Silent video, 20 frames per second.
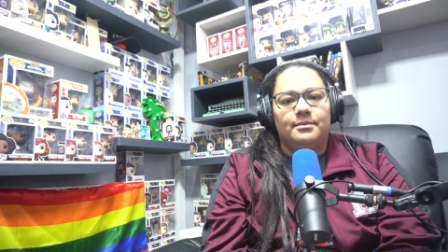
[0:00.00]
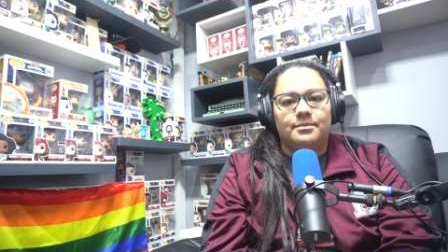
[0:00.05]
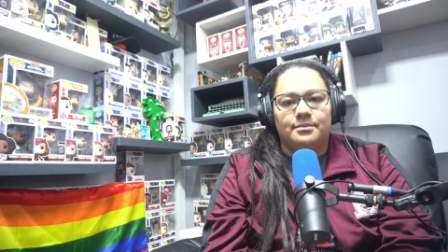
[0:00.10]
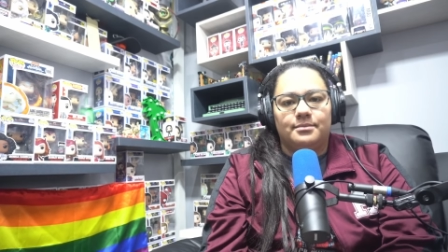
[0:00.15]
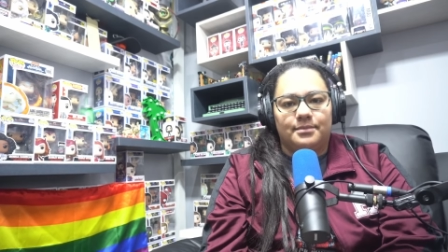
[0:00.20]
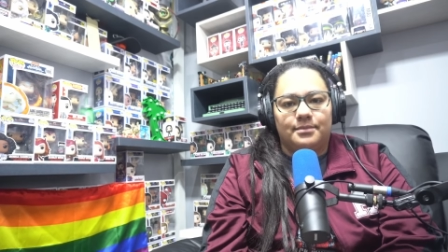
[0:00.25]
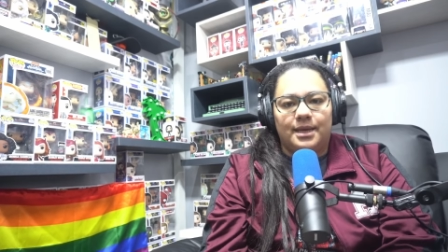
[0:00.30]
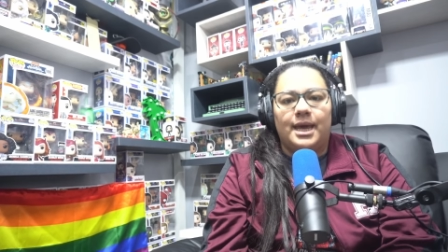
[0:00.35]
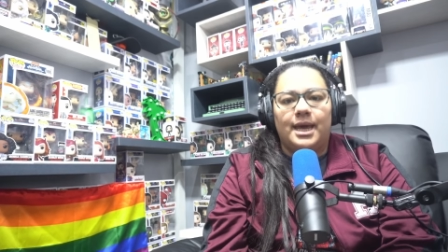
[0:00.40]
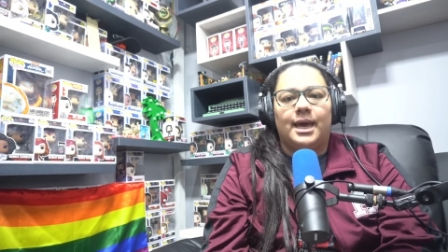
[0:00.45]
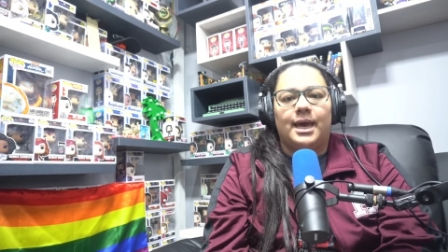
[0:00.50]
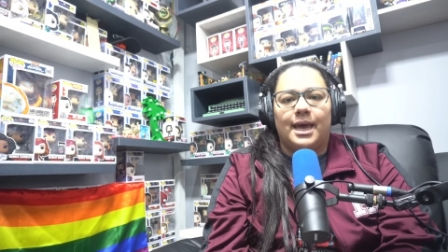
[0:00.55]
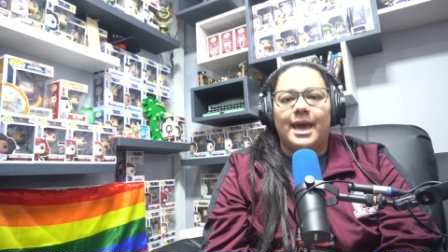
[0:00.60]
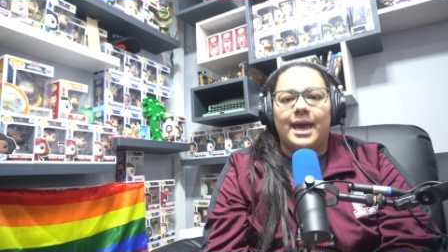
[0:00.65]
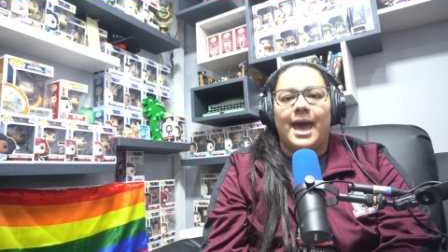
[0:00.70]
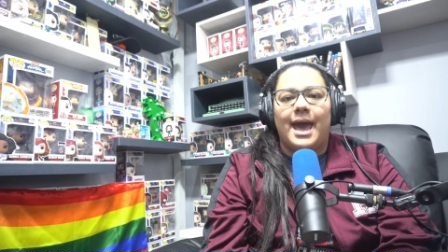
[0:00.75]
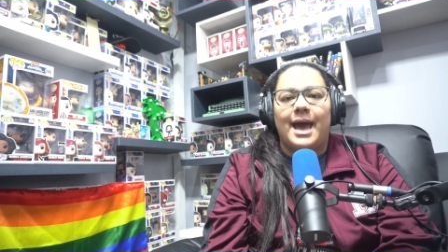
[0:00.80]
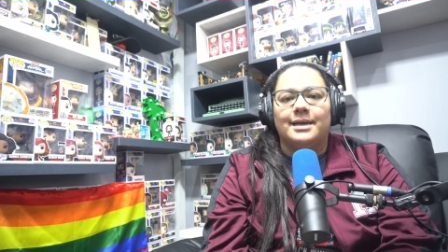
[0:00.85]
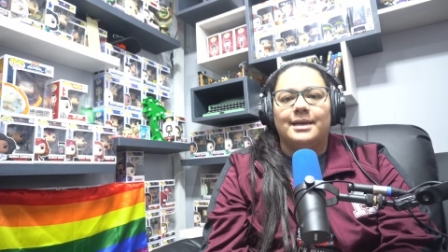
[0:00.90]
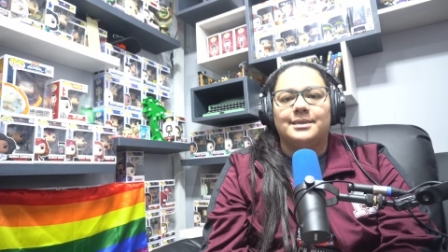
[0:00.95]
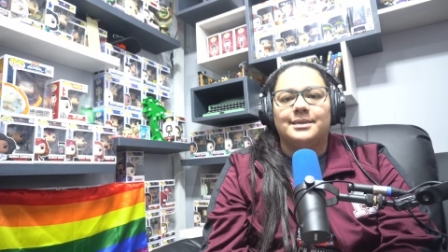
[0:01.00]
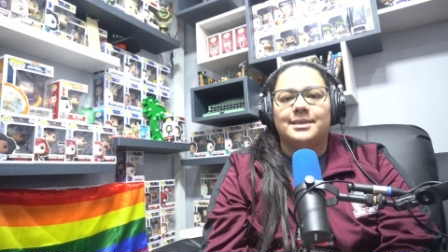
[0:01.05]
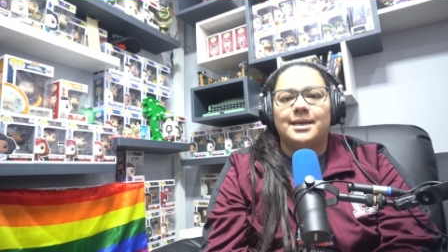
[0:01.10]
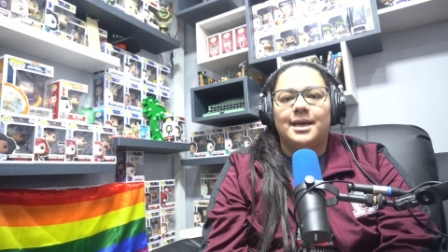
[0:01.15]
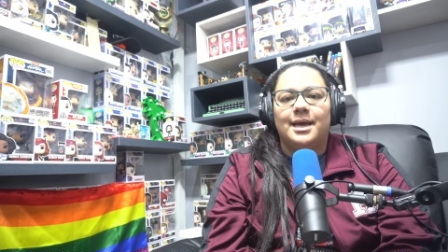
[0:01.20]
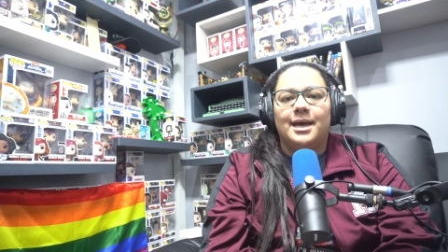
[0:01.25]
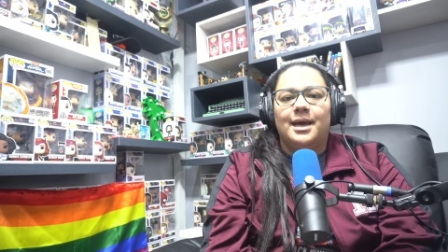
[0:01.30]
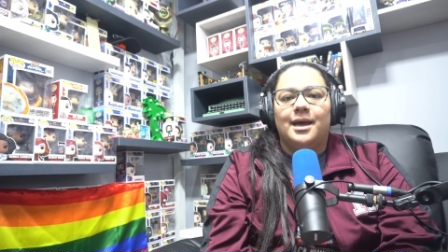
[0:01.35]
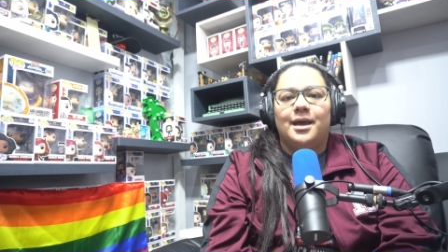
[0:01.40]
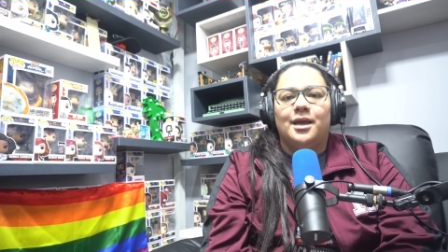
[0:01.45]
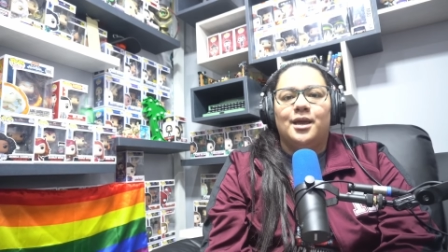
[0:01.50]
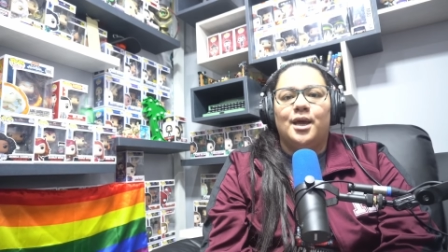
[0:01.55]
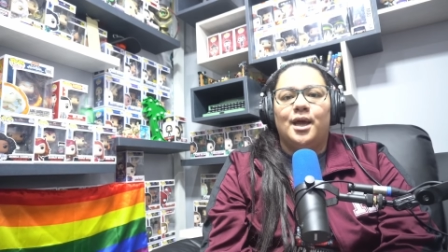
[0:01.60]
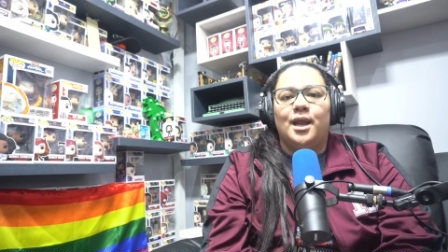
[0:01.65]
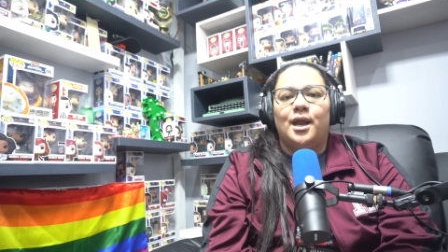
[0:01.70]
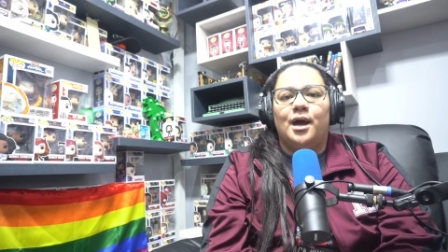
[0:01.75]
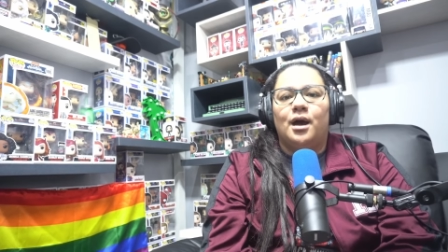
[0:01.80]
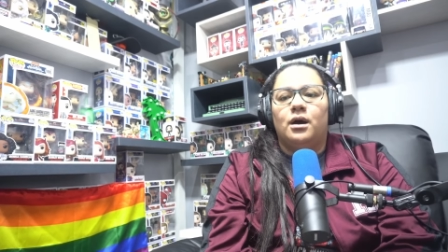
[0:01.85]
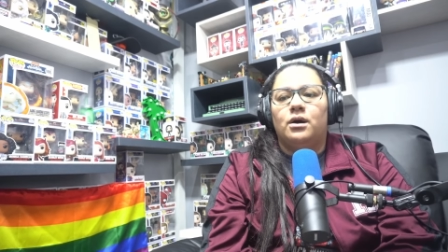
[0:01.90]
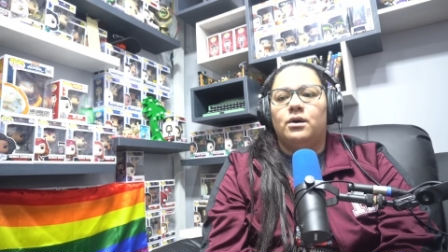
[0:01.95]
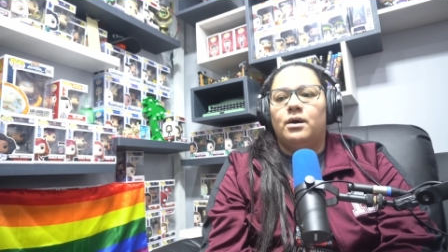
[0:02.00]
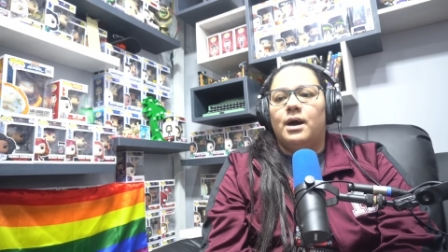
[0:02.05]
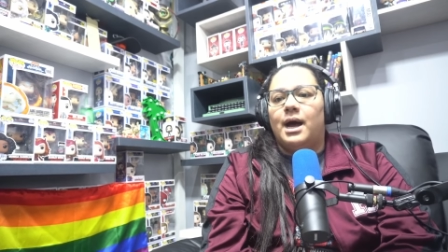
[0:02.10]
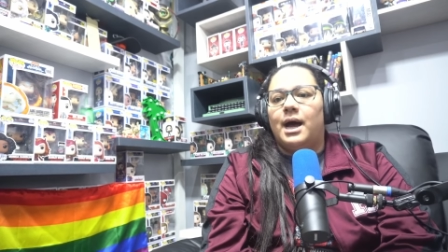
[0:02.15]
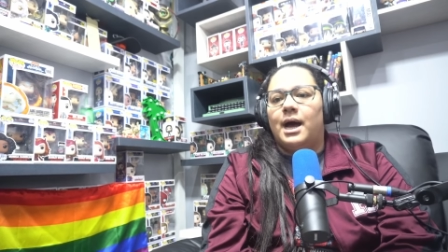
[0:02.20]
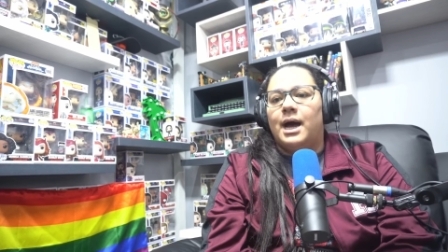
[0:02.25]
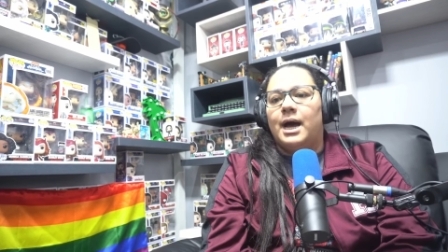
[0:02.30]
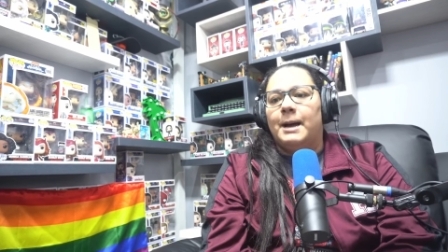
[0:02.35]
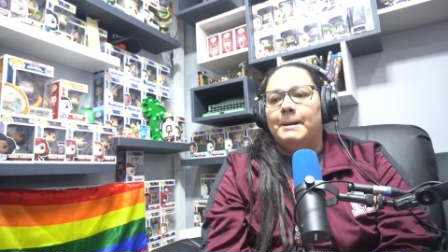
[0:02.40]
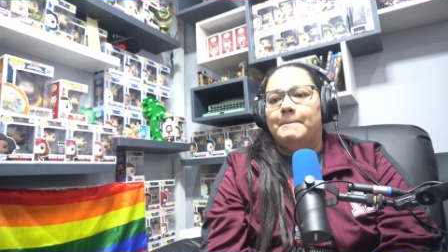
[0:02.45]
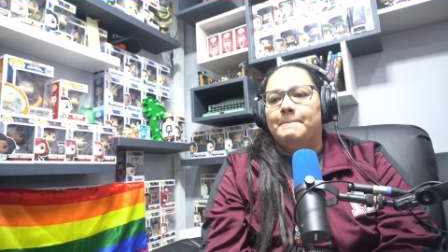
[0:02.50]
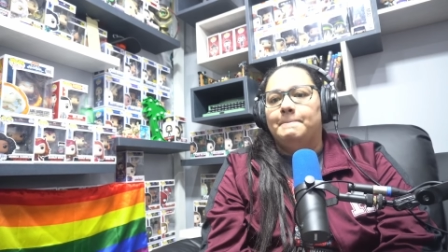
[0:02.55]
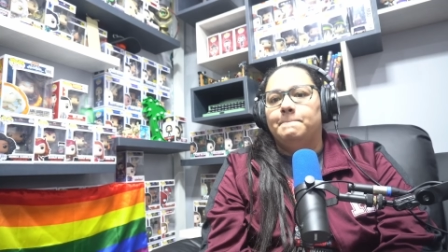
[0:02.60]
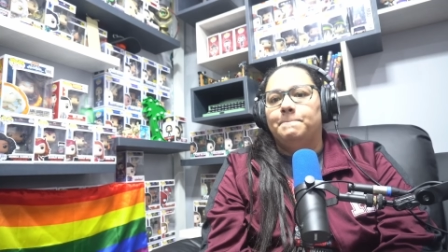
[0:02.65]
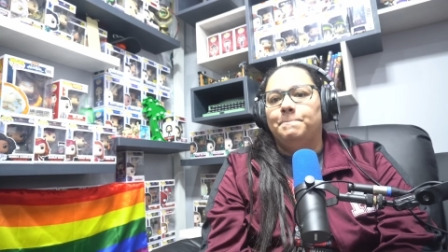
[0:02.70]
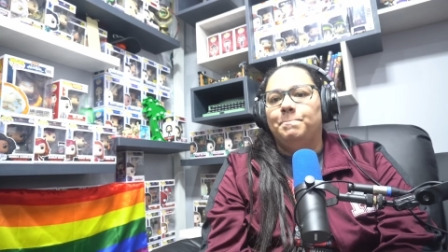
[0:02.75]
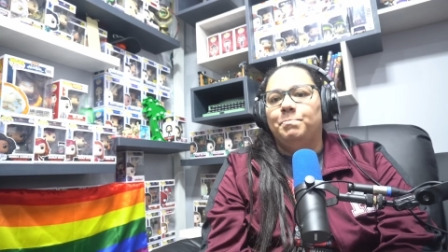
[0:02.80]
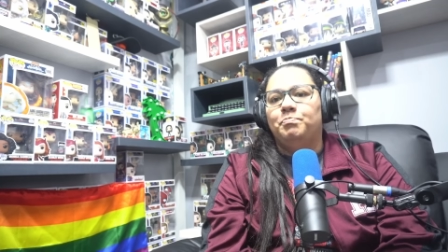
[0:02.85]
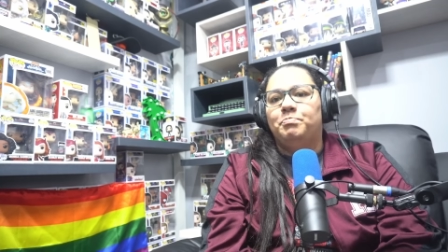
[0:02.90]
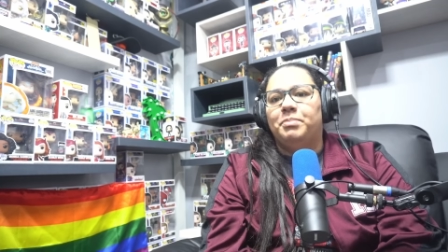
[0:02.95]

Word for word: kicking ass you know um